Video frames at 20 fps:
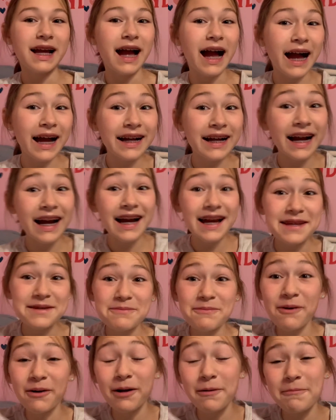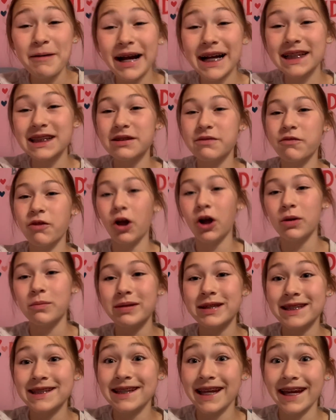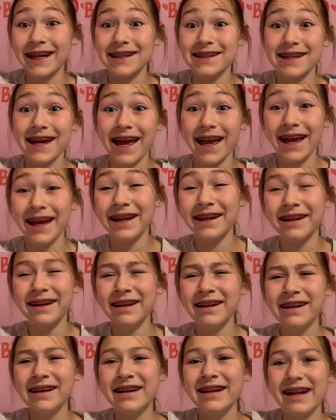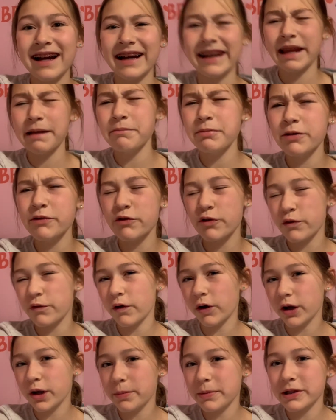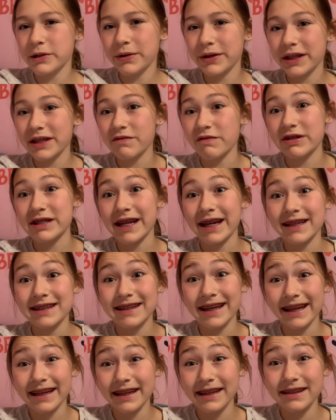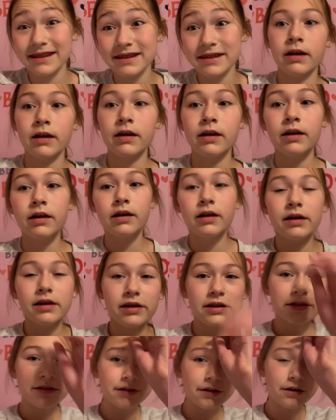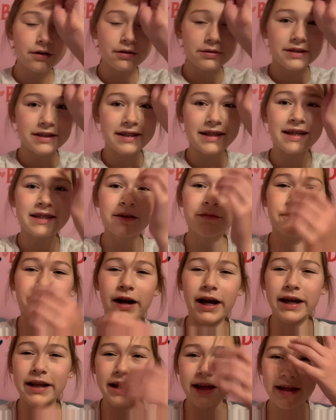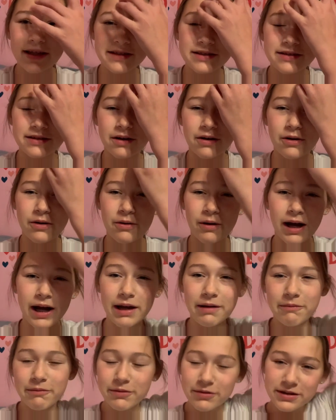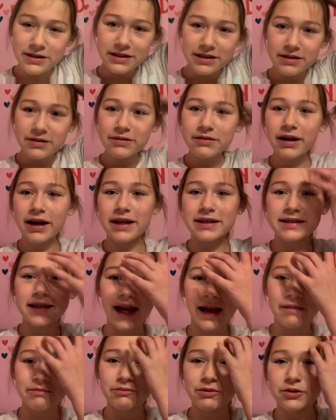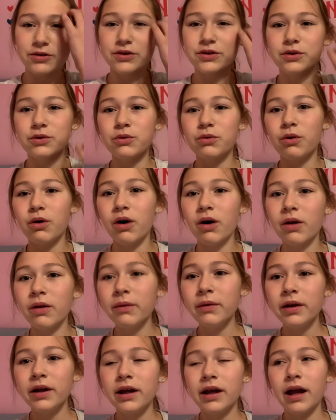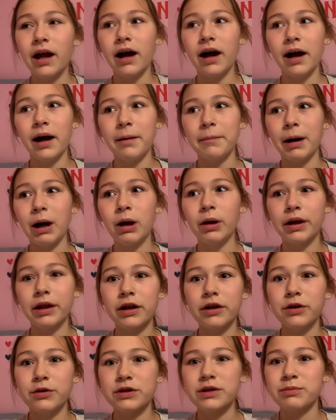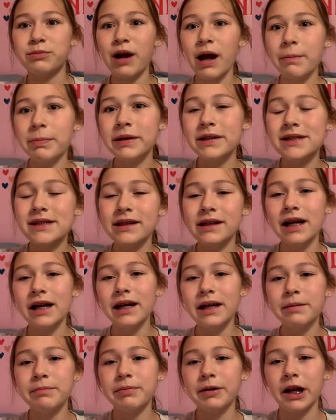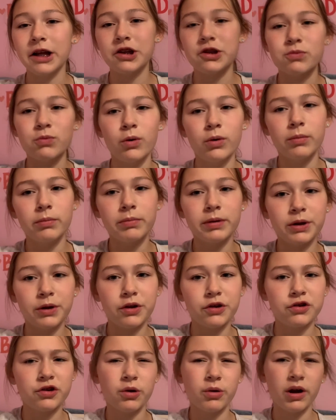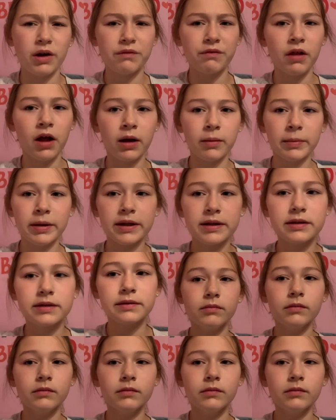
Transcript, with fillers: Hi guys, welcome back to Vlogmas Day 10. I can't believe we've already been doing this for 10 days. So today's a Friday, so I will see you guys after school. Um, I'm gonna do some wrapping tonight, but I just won't be able to show it on Vlogmas.